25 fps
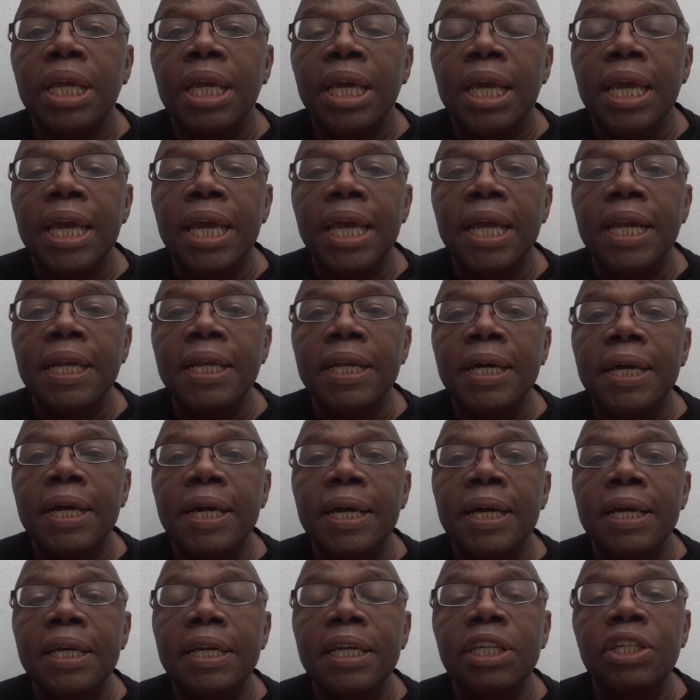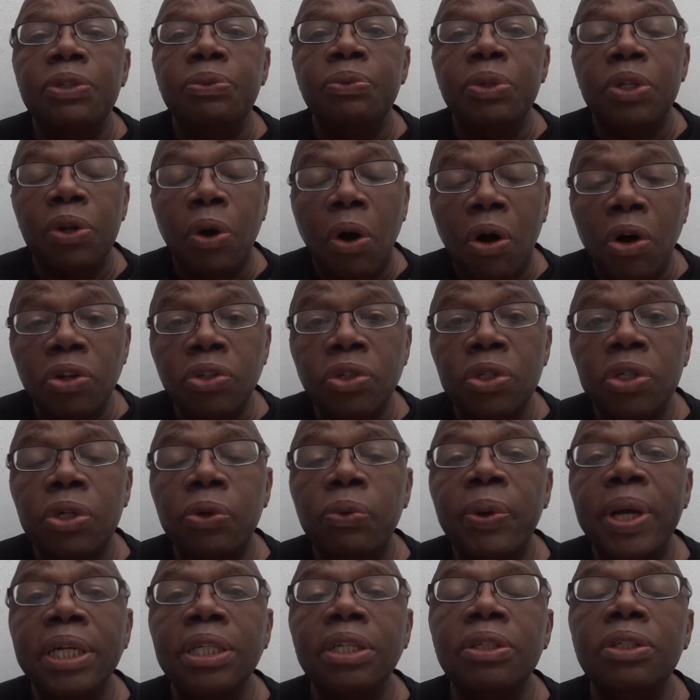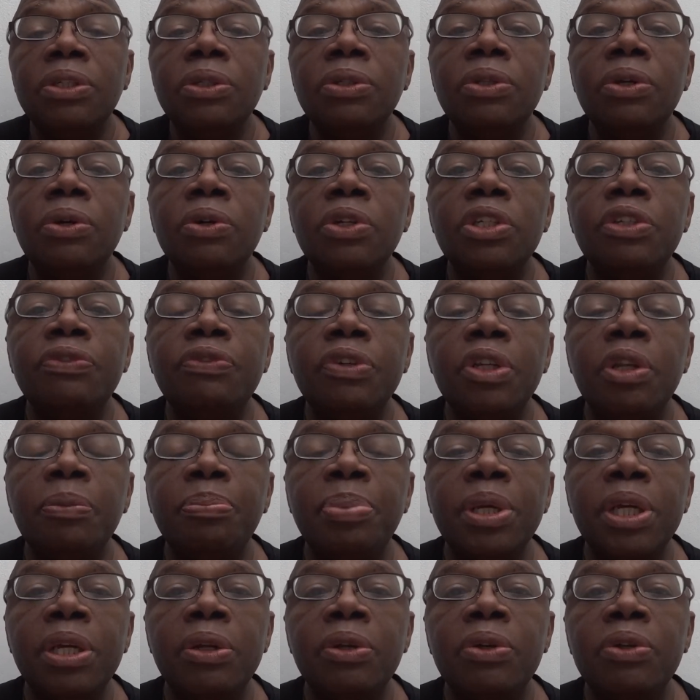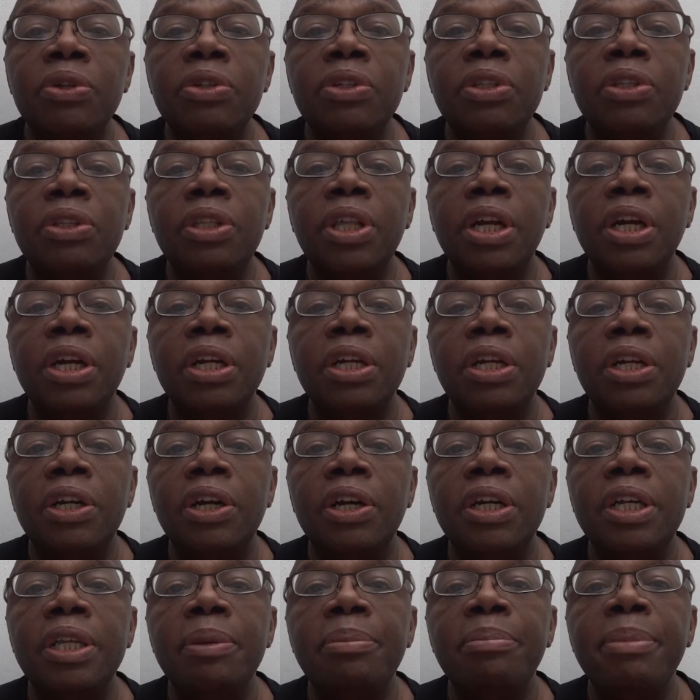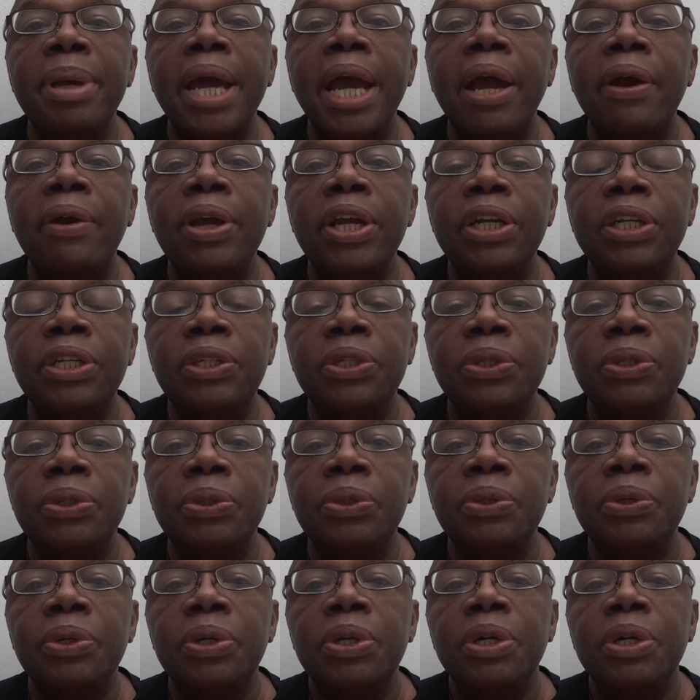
And uh, it's also directed to those Filipinos that are currently married to